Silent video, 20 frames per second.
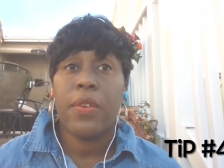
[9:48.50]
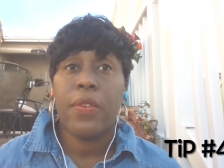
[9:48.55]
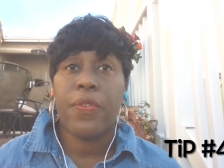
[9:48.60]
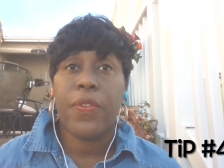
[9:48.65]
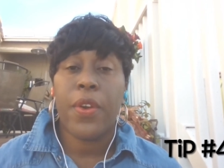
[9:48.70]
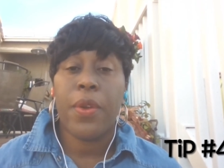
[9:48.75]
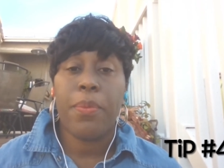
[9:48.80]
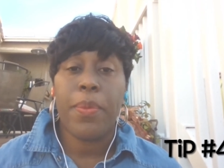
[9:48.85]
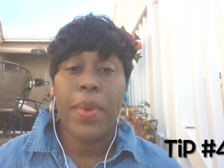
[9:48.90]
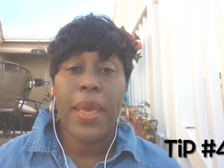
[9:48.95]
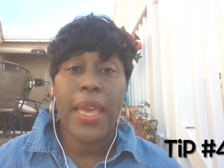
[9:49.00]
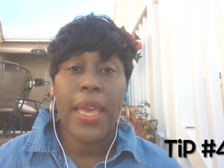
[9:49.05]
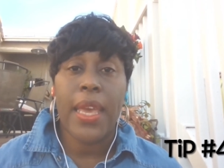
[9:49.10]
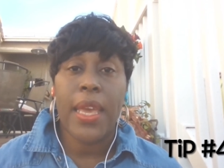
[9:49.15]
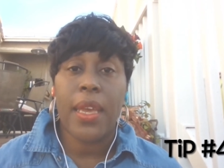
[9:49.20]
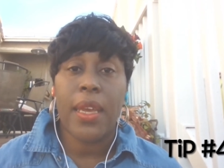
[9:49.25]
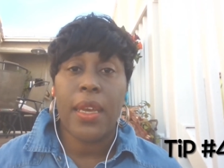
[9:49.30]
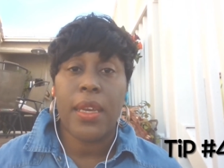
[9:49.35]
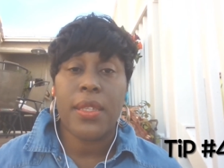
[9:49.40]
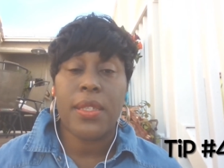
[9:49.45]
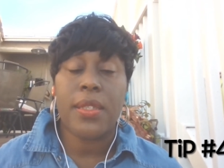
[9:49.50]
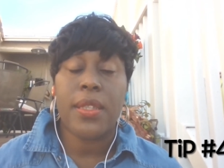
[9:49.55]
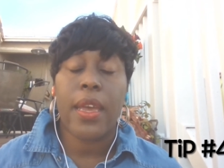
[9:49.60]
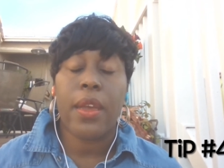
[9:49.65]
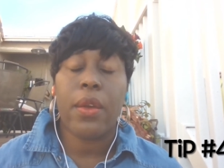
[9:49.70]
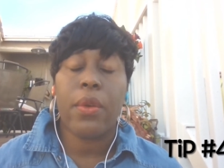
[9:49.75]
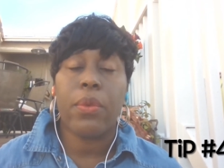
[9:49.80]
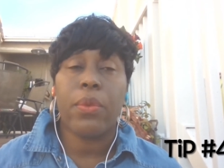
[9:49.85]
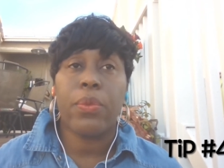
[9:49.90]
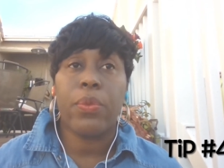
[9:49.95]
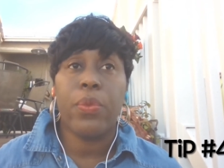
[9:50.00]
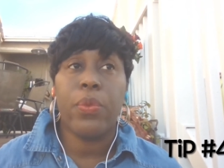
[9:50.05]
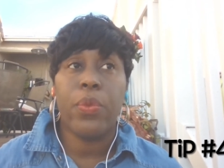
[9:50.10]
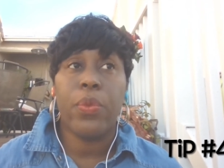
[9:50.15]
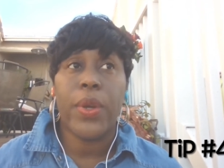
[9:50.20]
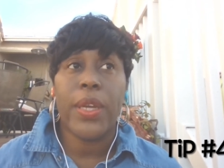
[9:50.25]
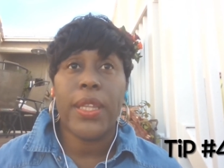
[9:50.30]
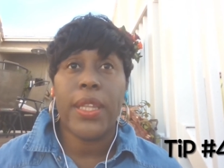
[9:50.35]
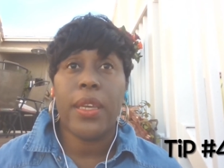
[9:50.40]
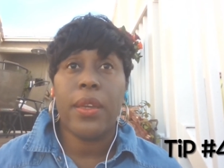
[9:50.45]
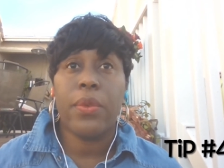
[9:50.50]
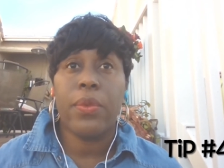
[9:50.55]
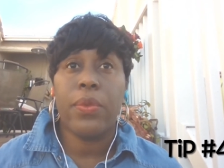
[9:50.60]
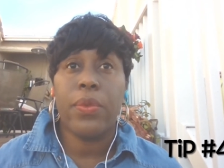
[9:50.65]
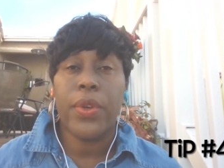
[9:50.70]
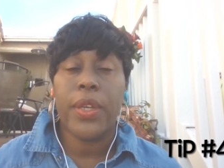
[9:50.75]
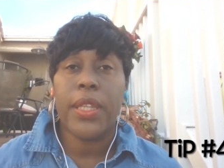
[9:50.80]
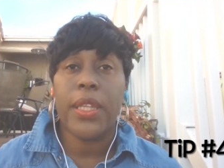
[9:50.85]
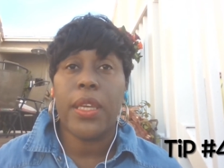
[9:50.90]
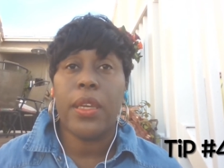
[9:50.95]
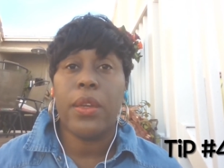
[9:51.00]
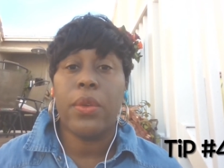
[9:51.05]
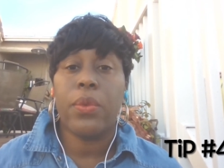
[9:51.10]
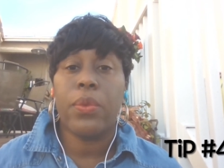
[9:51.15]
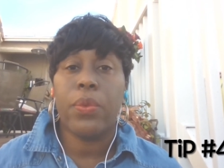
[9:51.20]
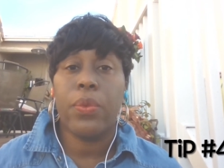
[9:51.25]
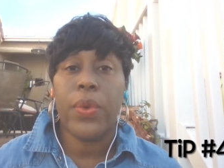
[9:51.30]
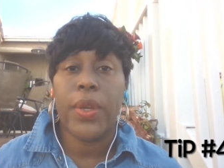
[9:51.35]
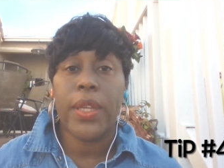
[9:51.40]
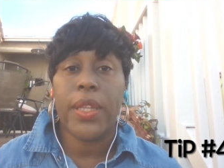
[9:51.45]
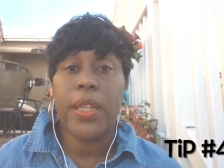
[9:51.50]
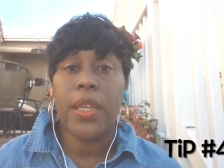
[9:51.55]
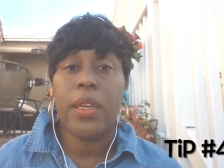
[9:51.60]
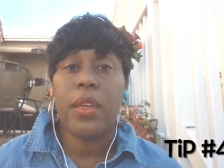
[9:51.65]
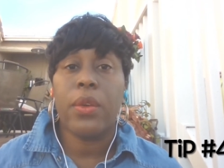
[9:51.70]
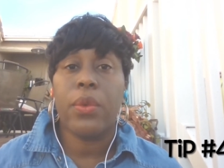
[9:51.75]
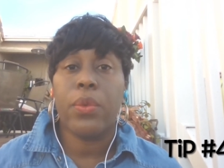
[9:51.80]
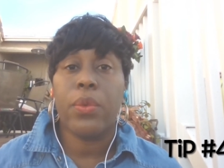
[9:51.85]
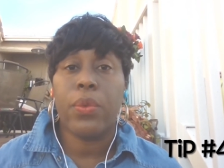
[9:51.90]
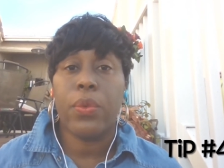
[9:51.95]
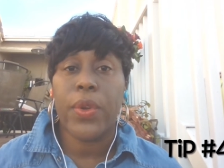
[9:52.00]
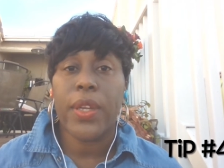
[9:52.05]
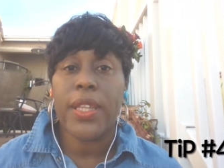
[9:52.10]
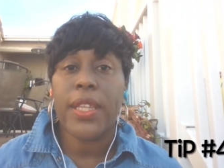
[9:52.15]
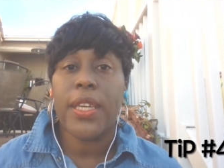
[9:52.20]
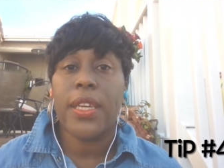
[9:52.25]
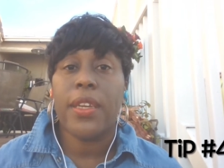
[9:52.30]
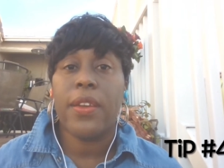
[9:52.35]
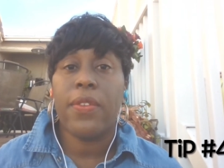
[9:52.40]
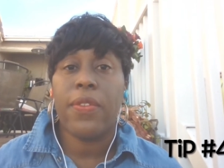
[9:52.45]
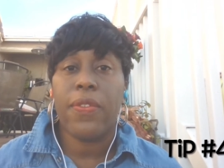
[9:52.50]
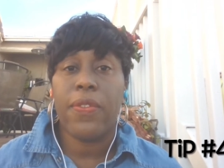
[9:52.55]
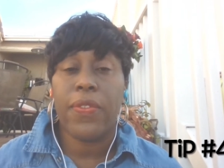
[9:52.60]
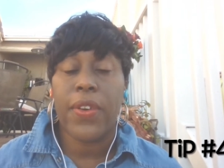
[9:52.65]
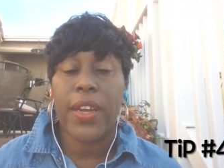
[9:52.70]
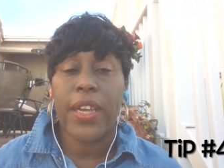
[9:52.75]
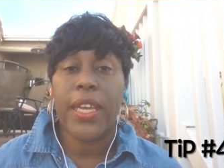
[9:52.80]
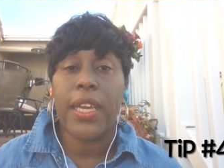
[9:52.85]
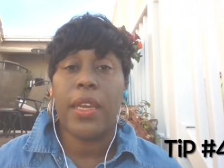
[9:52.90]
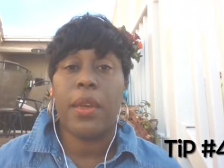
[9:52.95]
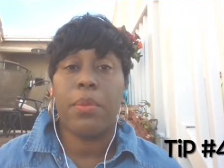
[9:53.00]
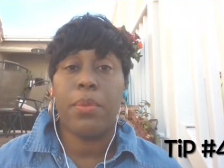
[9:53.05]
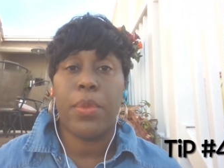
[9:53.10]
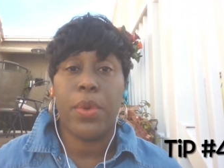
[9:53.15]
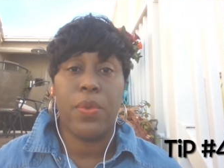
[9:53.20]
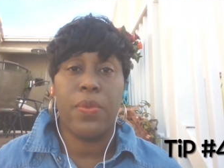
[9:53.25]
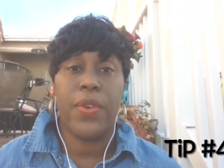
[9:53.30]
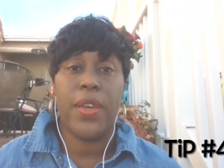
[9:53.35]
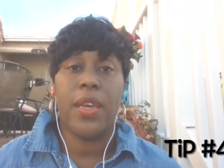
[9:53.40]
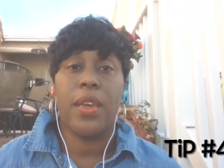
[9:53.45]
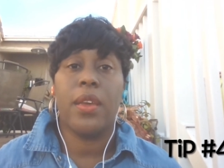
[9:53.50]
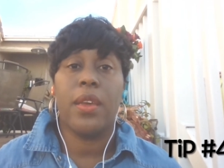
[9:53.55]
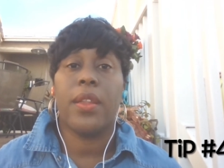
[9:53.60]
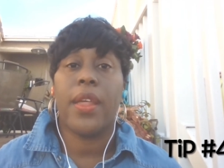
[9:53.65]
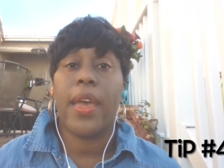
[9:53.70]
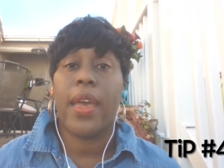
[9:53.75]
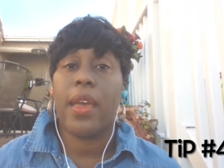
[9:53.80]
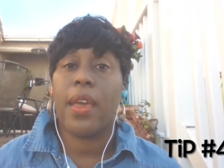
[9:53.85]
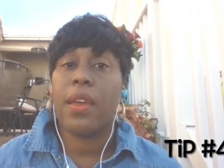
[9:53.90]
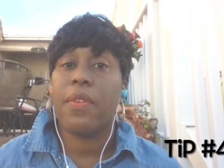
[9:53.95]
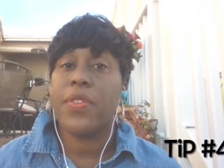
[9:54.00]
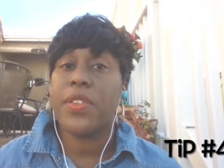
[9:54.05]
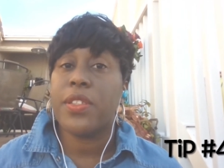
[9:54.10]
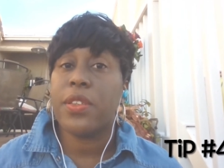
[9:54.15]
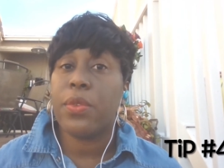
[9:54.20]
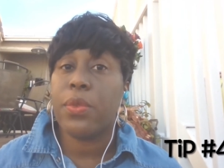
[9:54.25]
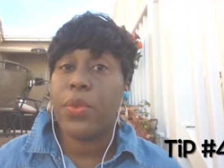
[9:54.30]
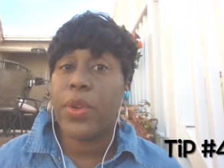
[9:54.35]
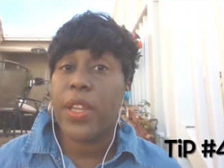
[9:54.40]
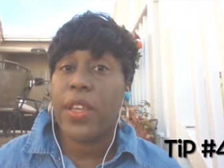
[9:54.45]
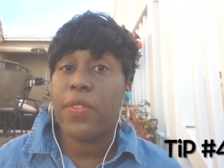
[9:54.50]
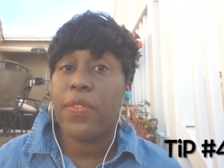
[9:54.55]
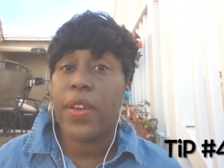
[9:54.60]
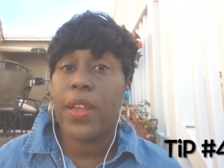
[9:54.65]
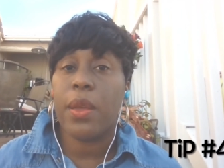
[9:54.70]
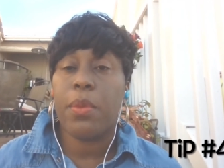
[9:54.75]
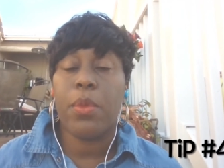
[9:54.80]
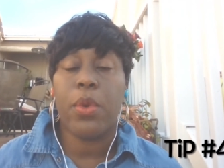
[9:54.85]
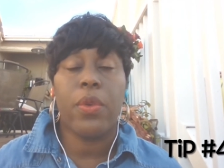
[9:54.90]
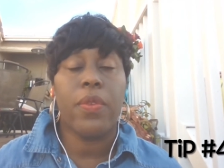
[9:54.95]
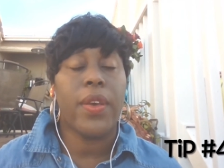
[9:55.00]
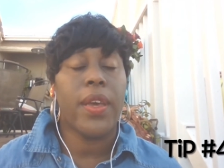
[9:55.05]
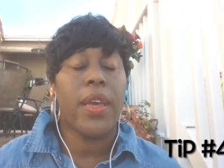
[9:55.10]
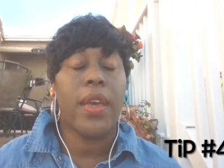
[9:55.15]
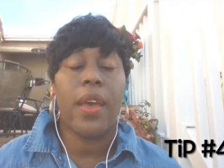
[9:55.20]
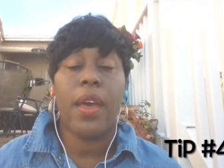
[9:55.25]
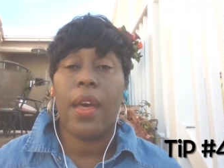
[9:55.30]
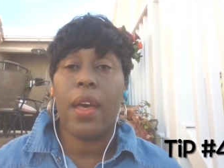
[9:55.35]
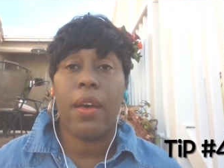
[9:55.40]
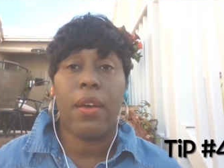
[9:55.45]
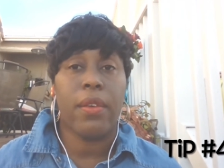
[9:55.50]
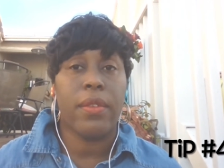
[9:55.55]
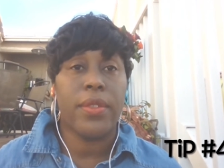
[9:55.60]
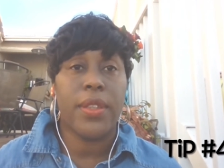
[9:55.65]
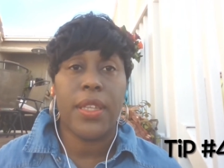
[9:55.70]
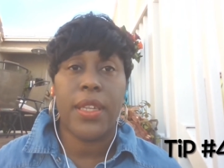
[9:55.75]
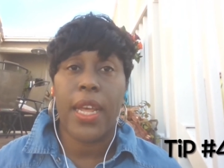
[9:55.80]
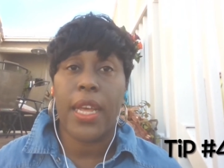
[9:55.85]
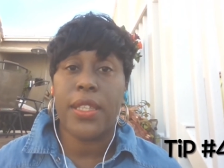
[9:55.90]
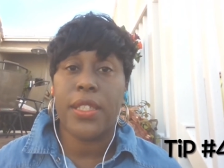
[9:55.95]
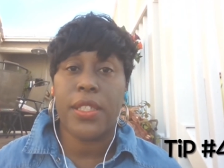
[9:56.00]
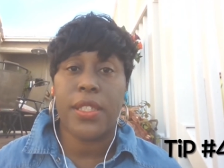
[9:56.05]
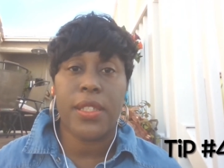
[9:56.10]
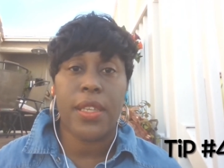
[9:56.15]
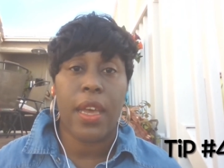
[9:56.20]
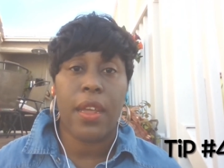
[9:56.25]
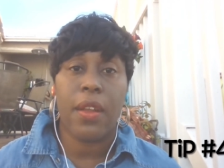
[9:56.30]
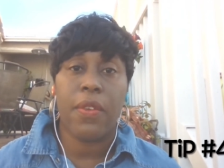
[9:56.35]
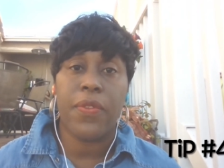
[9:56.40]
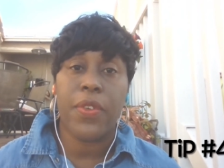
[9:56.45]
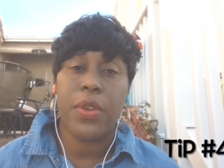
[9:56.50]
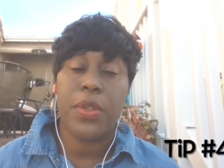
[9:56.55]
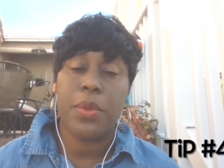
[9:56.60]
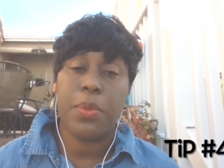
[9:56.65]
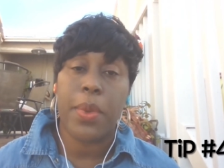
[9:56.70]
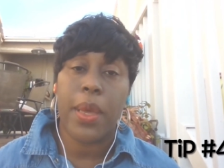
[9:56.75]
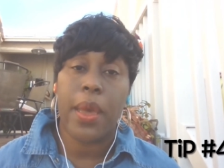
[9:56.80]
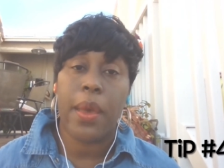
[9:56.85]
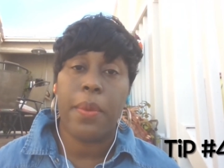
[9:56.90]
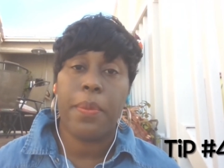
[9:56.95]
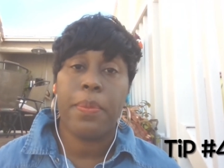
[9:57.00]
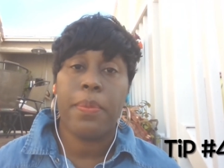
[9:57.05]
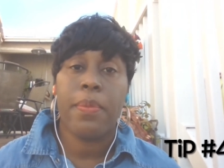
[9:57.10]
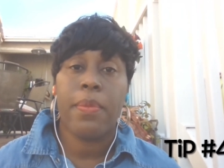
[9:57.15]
For me, it's like really, really, really, really funny movie. Like if it's a really funny movie, then that just kind of fills me up.